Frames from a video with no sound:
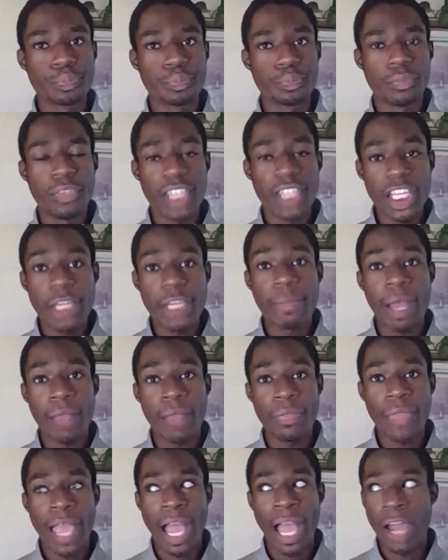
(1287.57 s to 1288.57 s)
Think
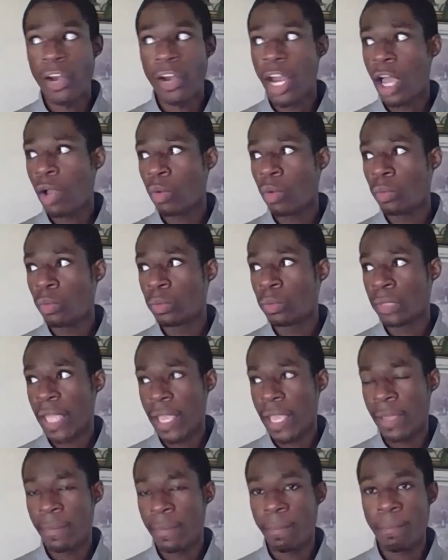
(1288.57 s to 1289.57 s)
about that. I know
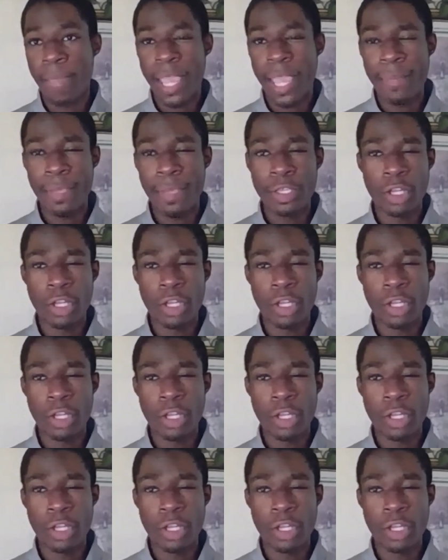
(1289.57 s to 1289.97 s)
they may be,